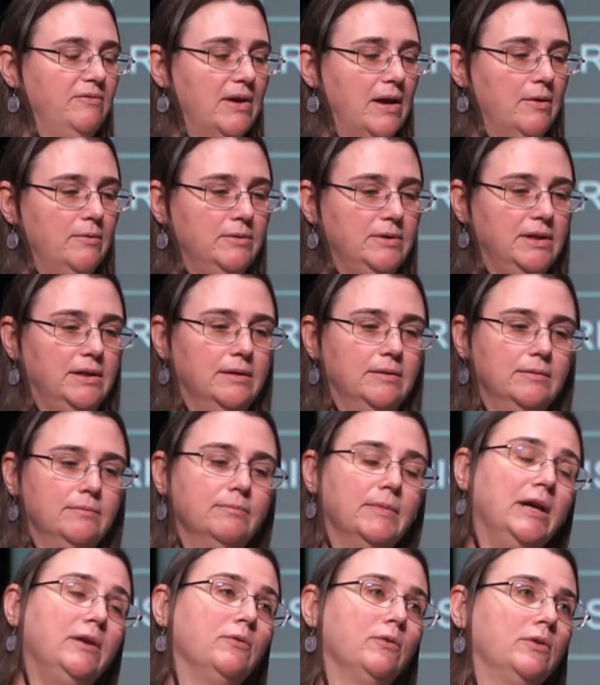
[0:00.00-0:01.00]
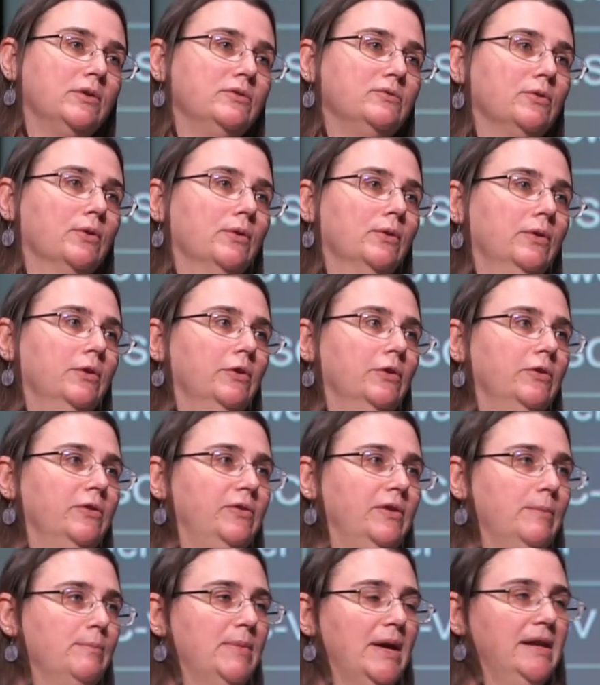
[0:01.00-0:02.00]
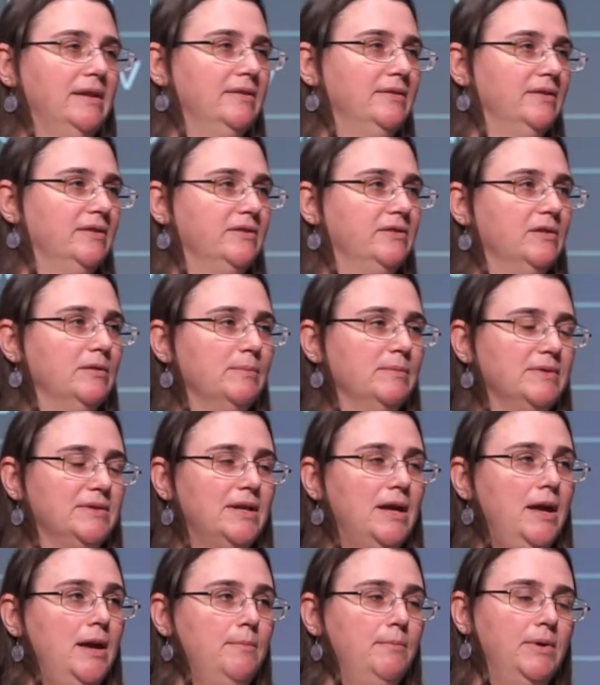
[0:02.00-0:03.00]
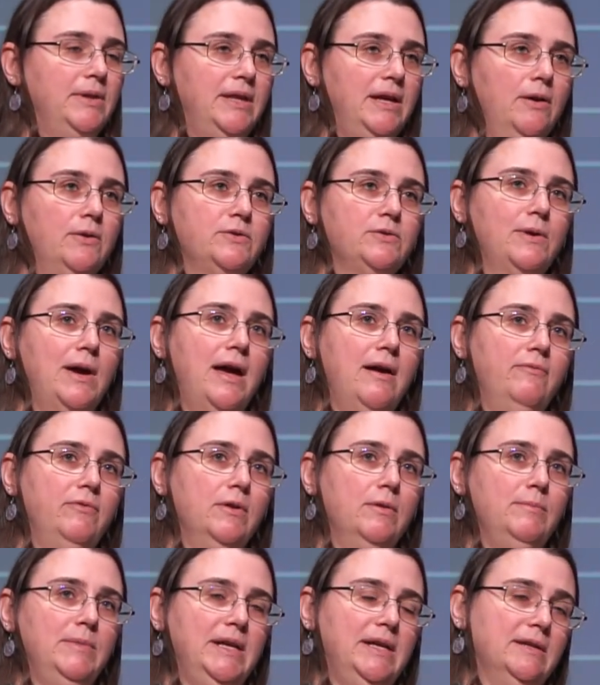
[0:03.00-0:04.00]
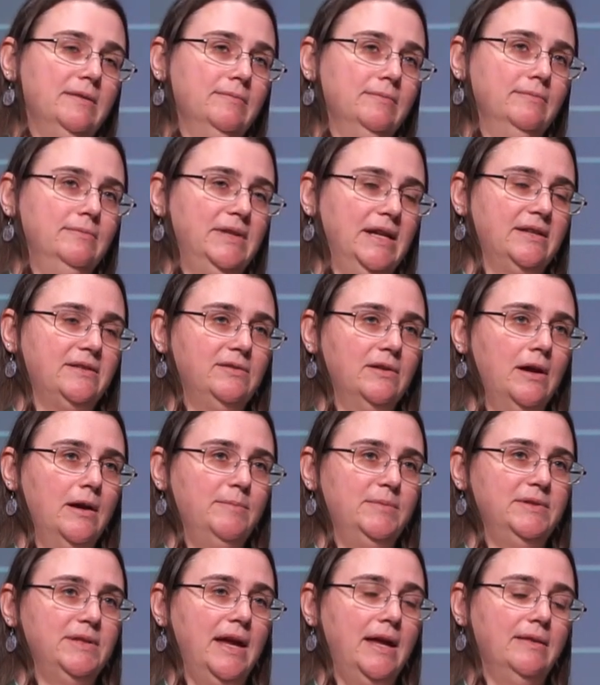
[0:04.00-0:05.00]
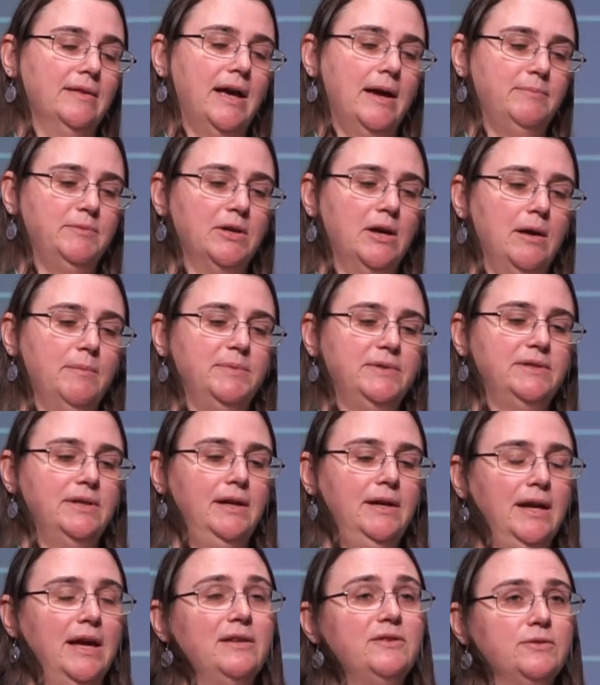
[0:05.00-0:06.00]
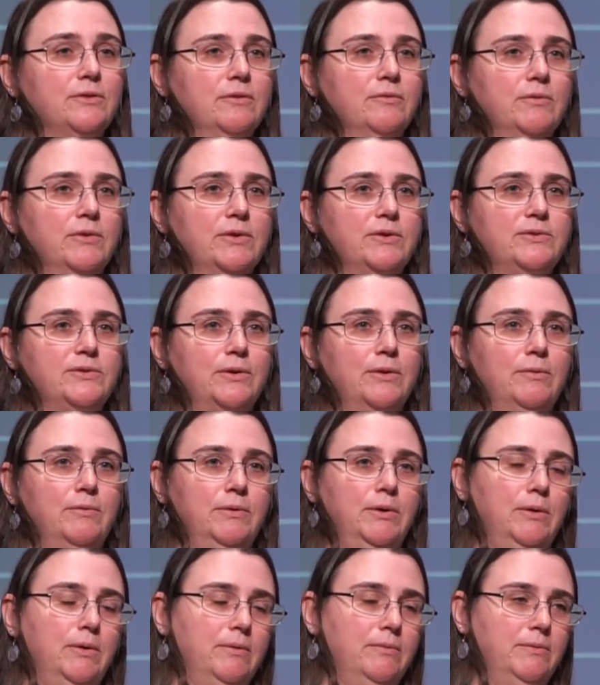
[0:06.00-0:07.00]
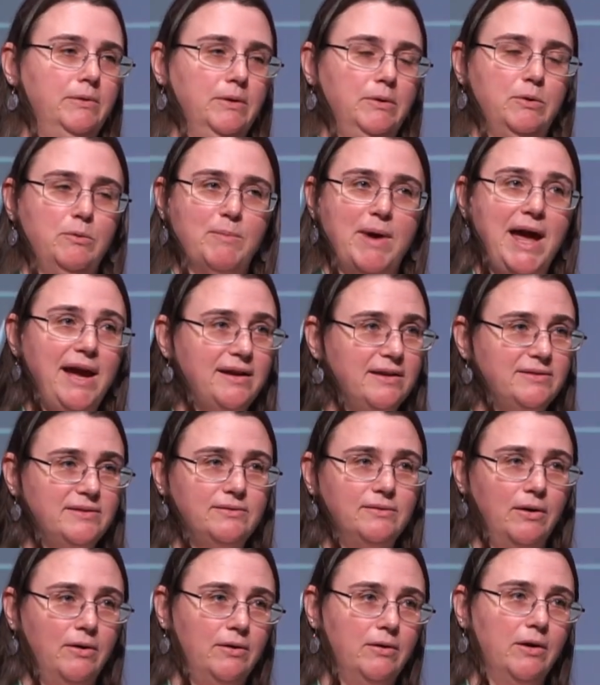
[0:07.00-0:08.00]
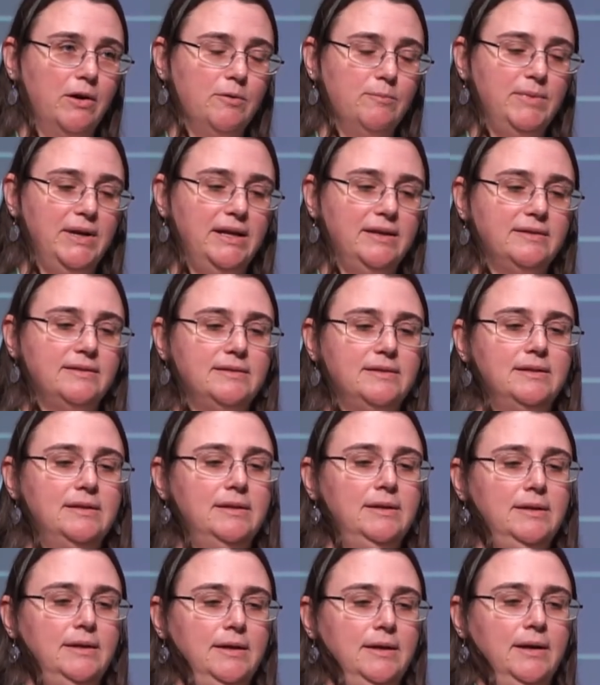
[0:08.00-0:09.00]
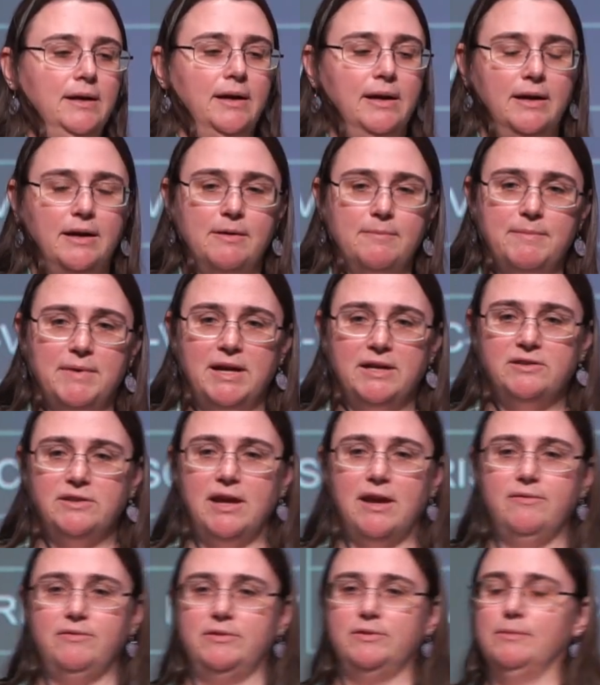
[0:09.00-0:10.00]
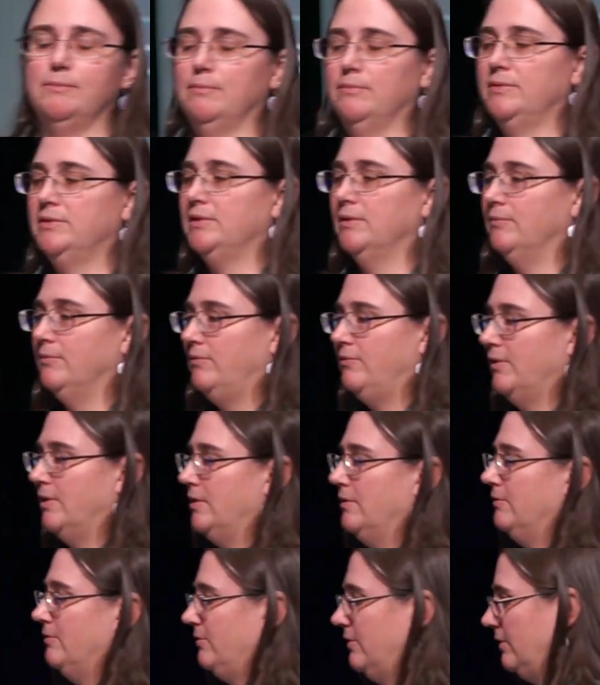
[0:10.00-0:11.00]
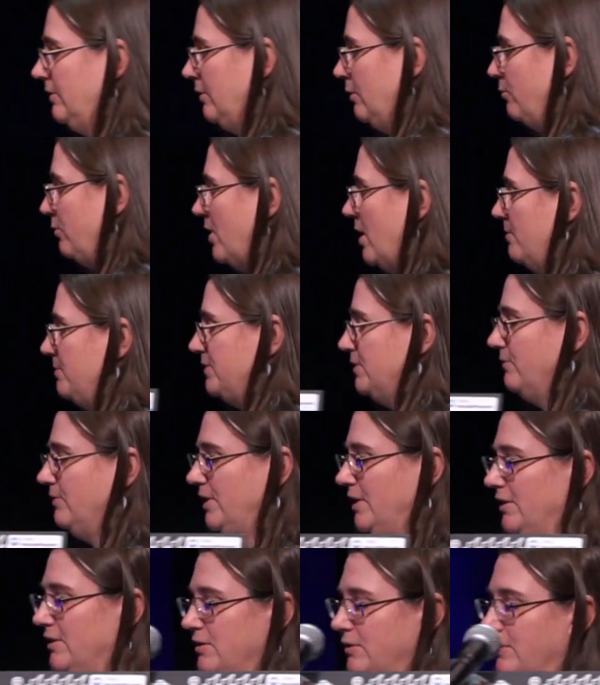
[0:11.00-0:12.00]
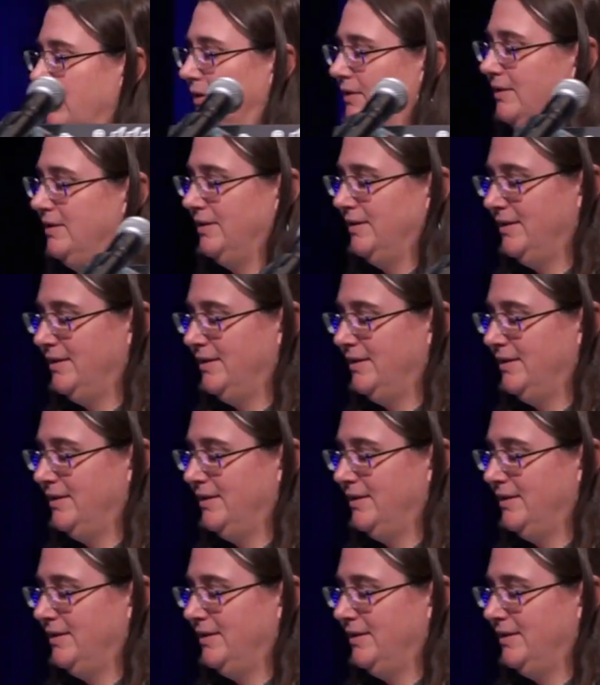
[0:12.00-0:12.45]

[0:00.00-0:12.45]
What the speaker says: found in microcontrollers, embedded systems, but they also have them in desktops and laptops and servers. So, the new Macs are ARM-based. I actually have some fun little props over here, and you can